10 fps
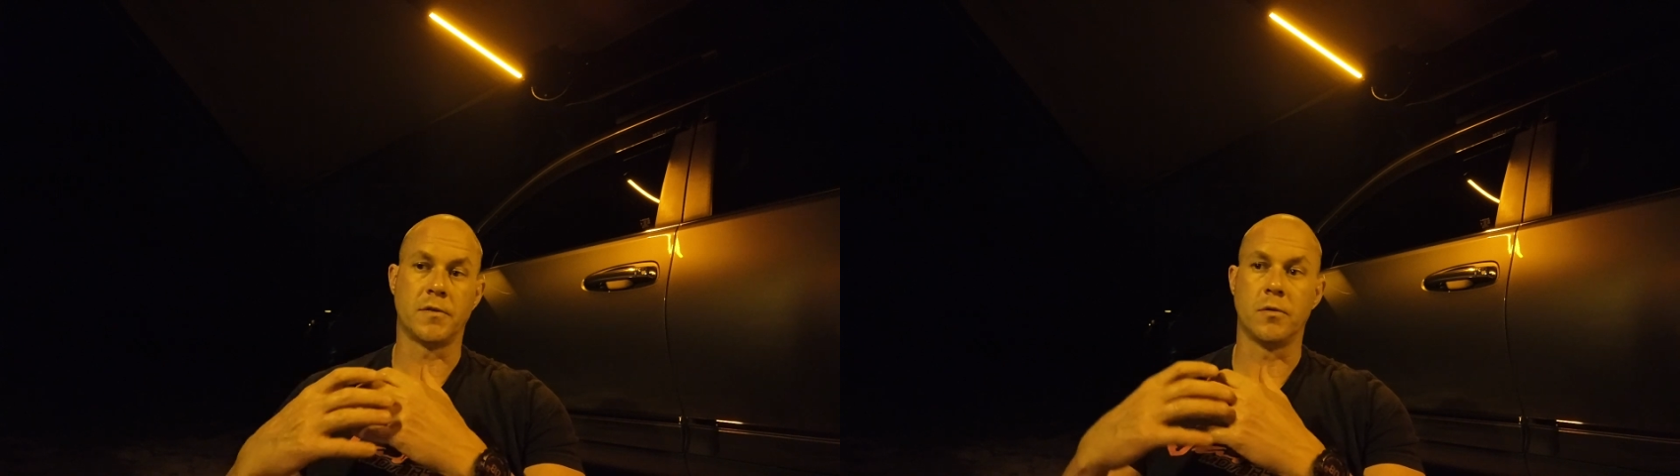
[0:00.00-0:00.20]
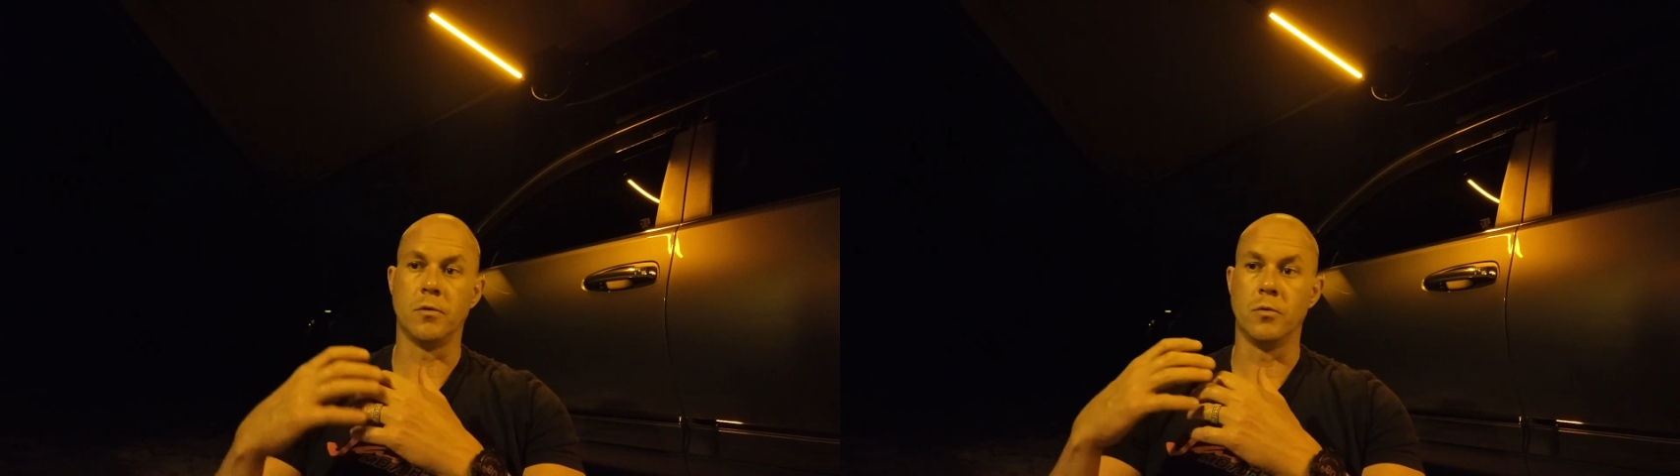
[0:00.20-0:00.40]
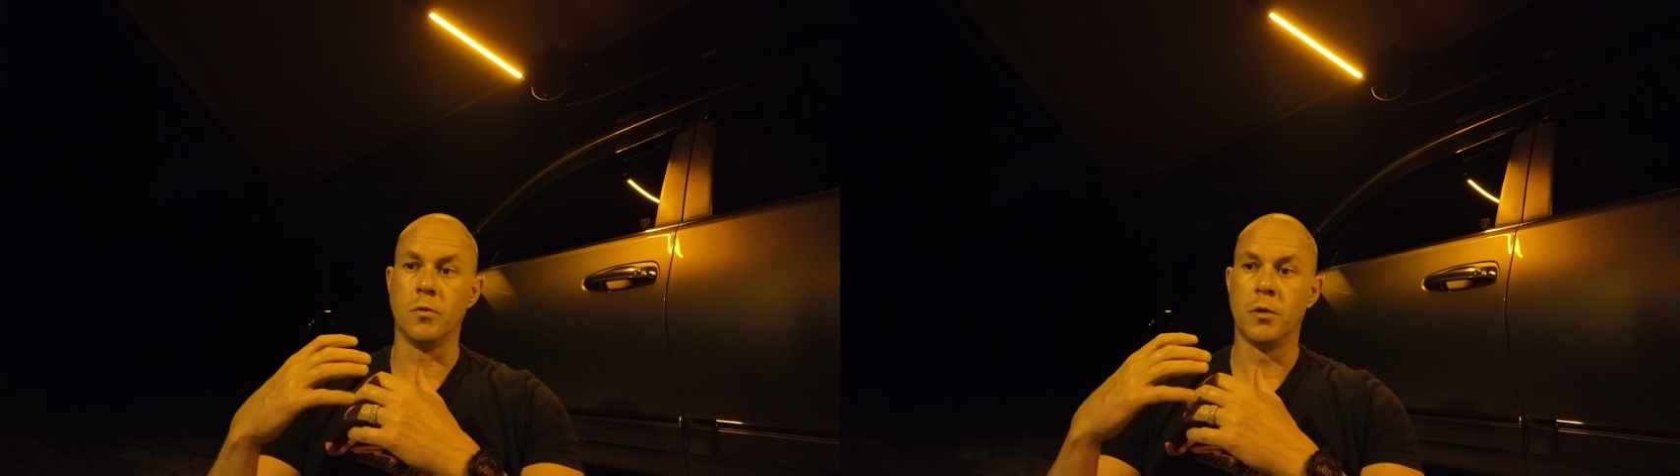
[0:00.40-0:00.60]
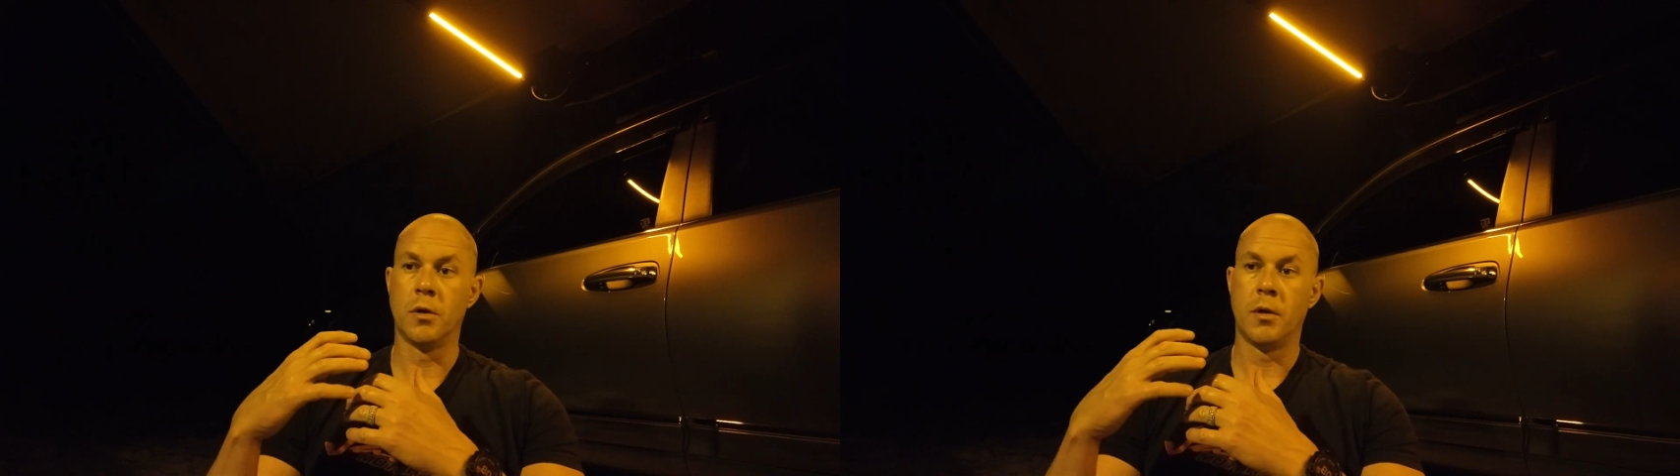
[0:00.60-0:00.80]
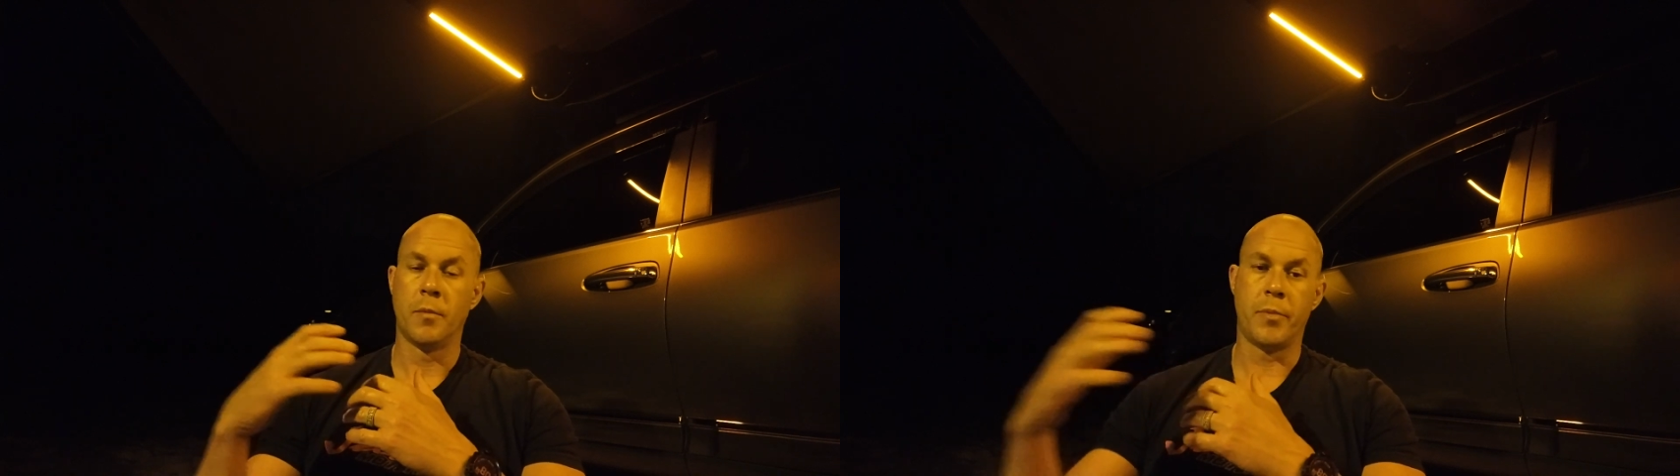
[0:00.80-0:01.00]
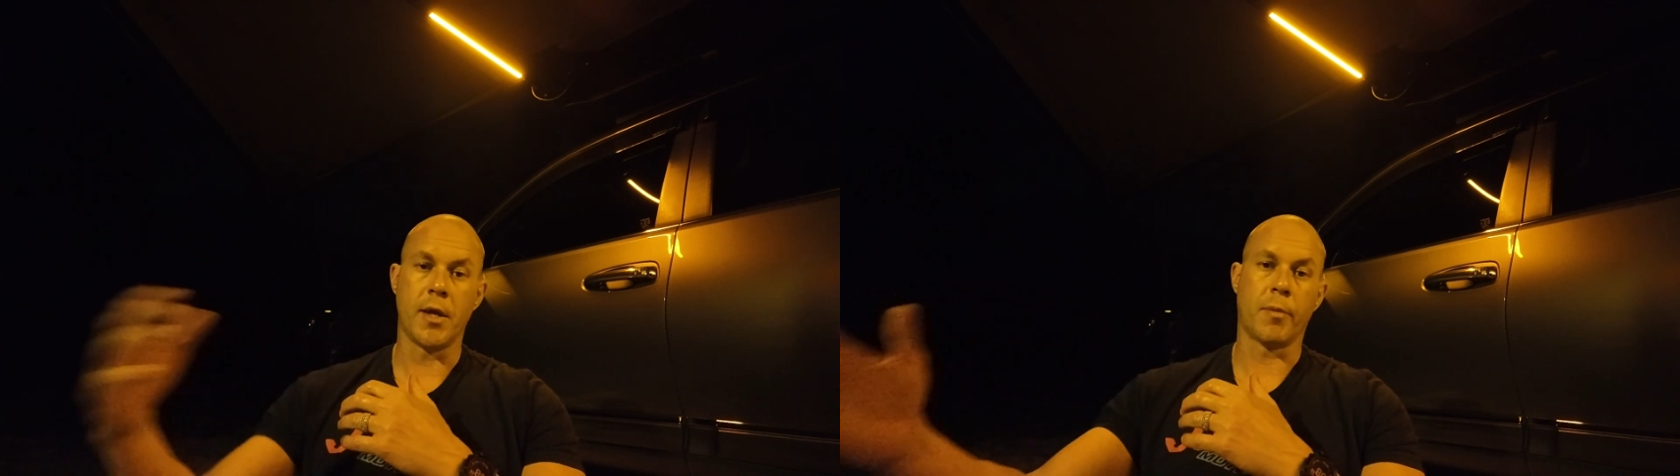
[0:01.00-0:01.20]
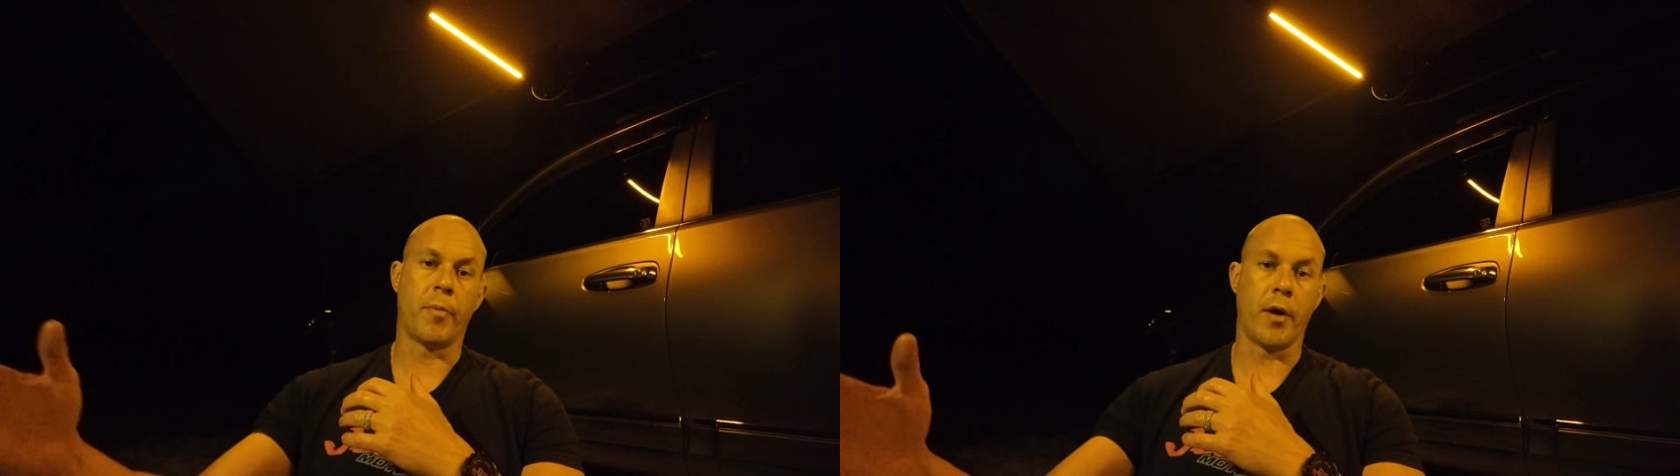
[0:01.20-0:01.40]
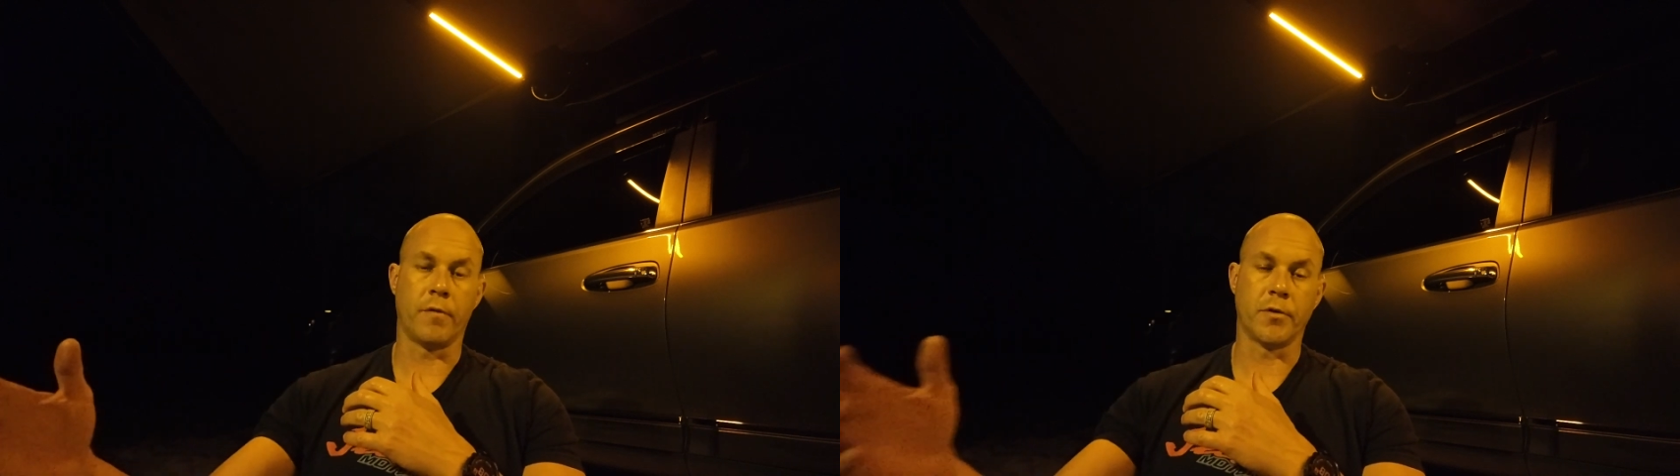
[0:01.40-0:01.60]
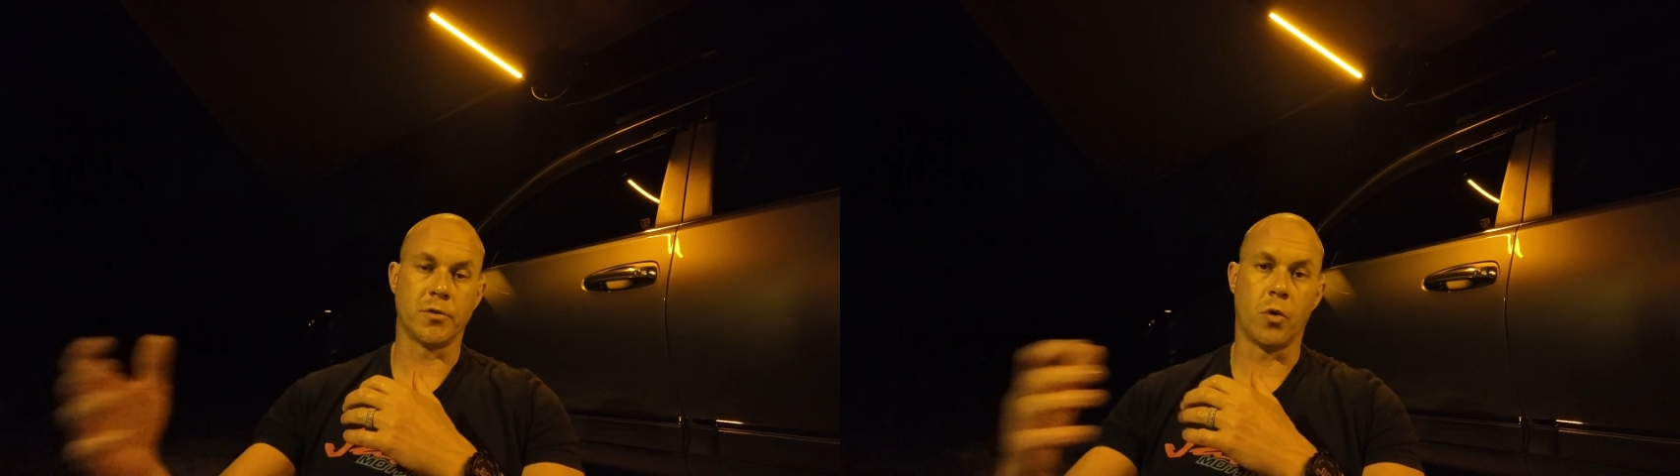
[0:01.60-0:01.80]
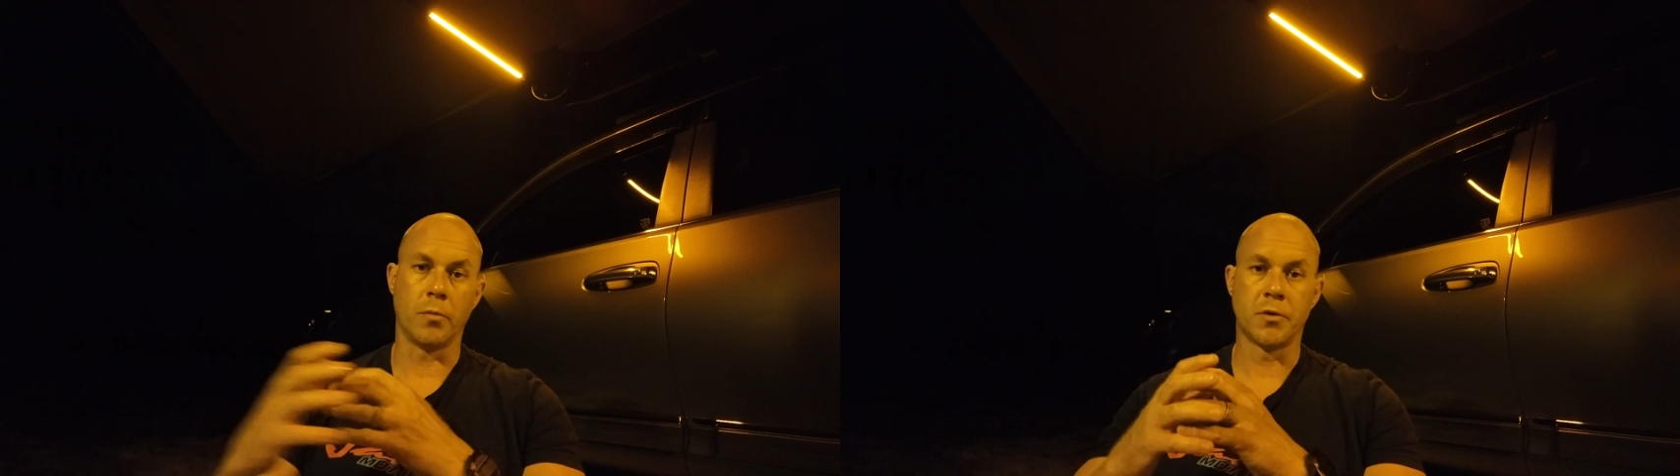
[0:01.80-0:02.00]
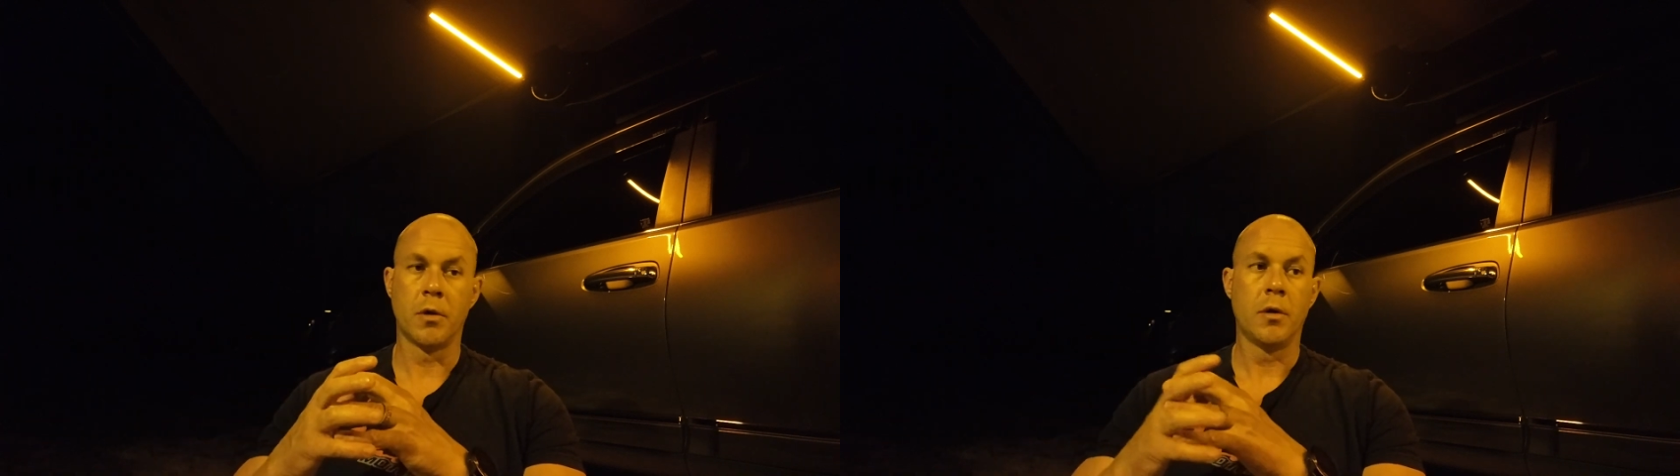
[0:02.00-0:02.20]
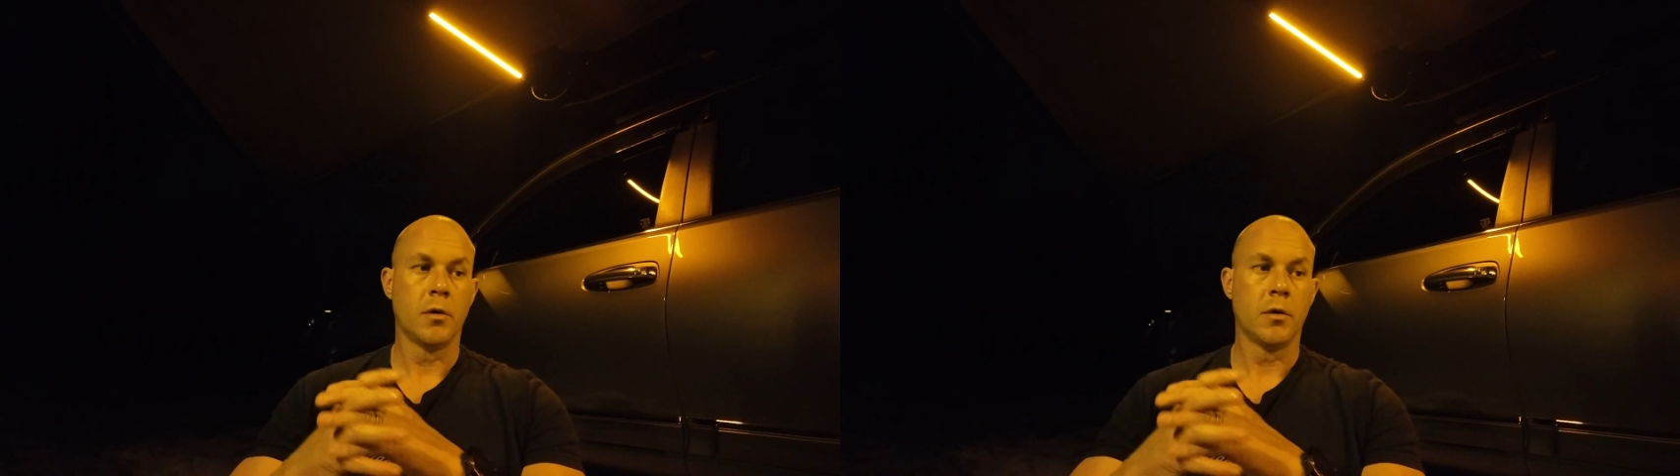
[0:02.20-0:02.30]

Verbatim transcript: to being prepared for storms.